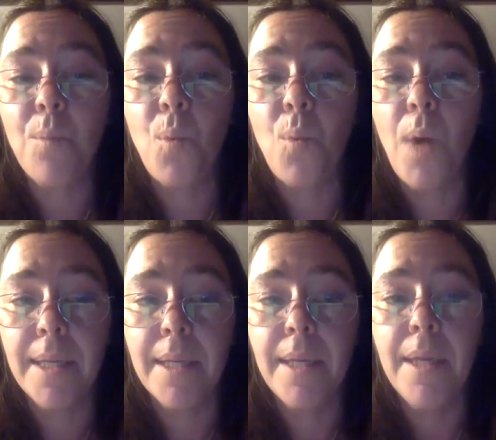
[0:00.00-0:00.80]

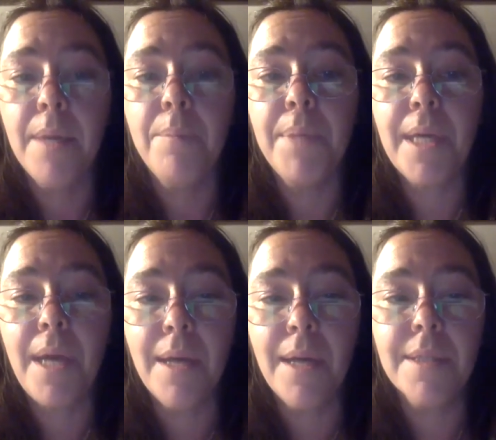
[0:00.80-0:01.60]
one.
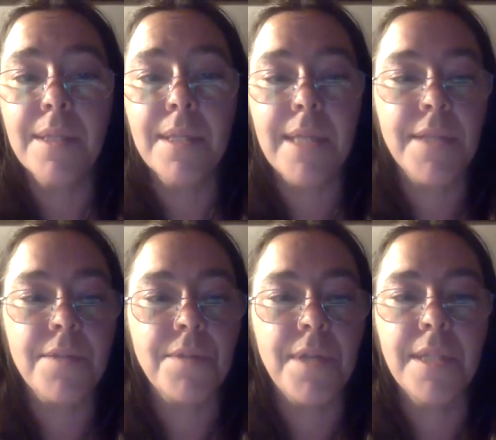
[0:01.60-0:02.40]
Because the
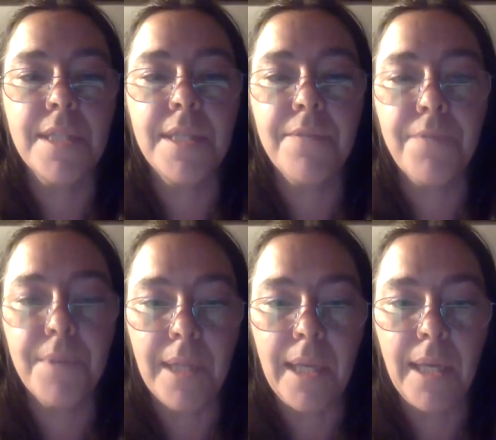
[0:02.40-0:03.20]
tests are done
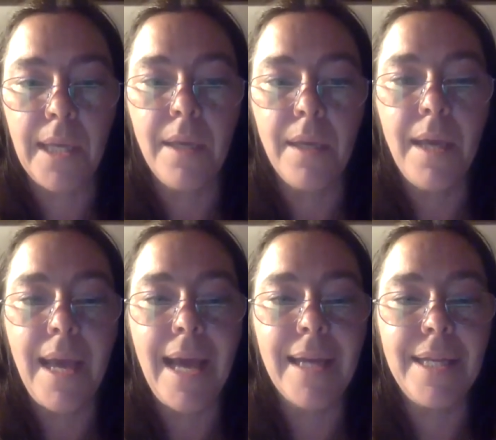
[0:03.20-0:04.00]
differently
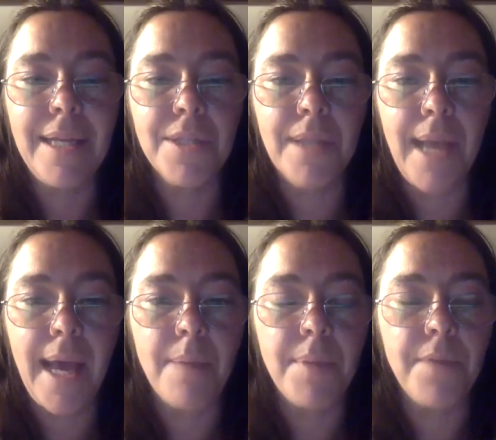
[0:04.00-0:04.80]
at each
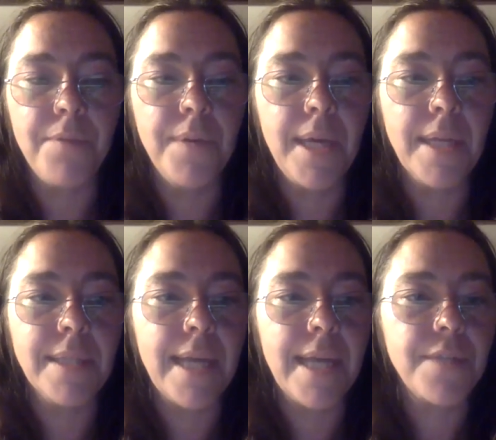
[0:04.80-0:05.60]
lab, if you get a
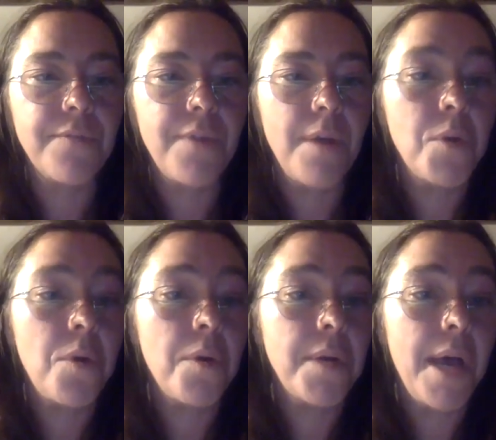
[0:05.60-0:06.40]
test from
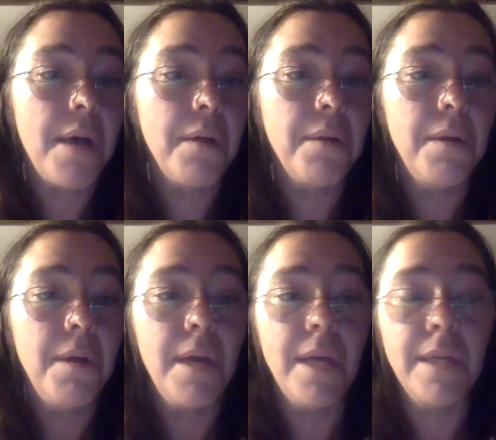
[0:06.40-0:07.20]
Cornell
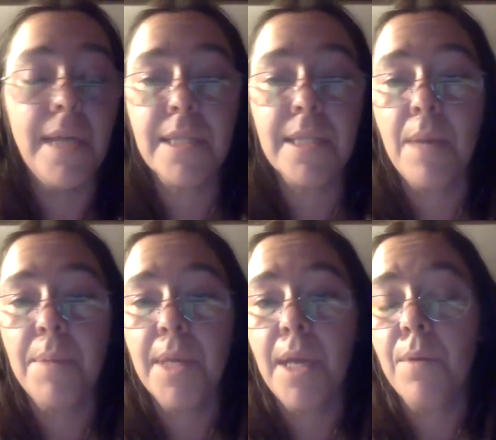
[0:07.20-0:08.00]
and next time
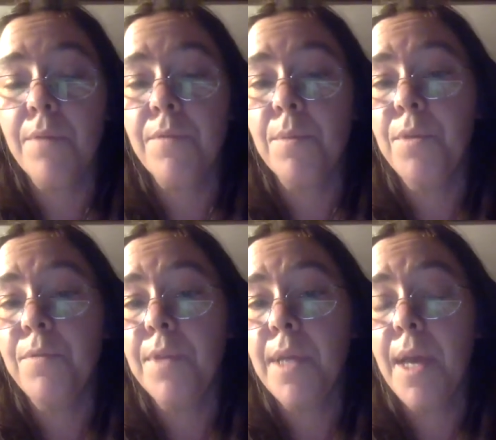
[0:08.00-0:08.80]
you get one from
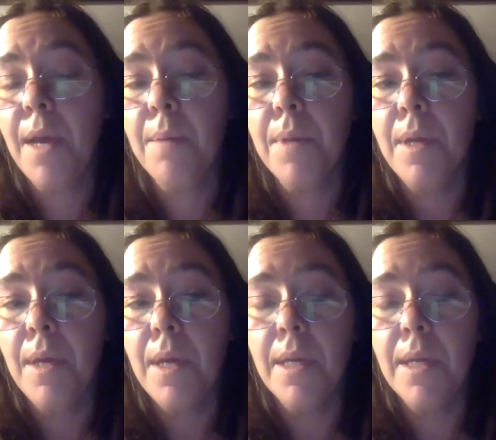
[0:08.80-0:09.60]
UVM
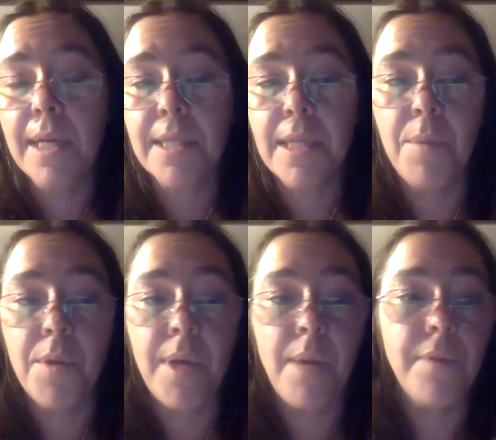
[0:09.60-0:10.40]
and next time
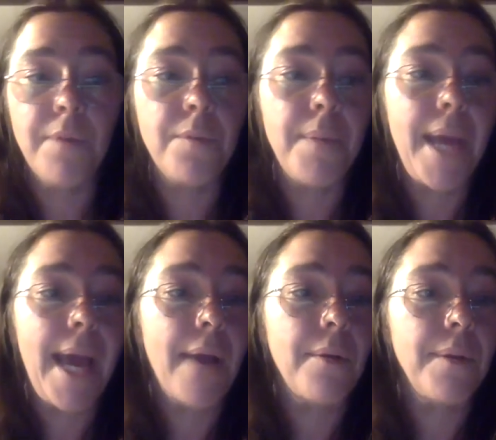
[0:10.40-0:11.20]
you get one from
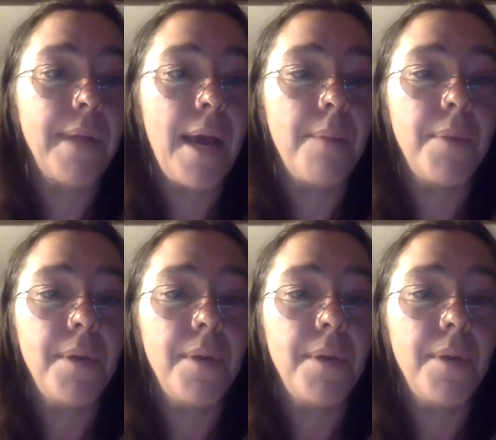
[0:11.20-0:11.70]
AgriLab,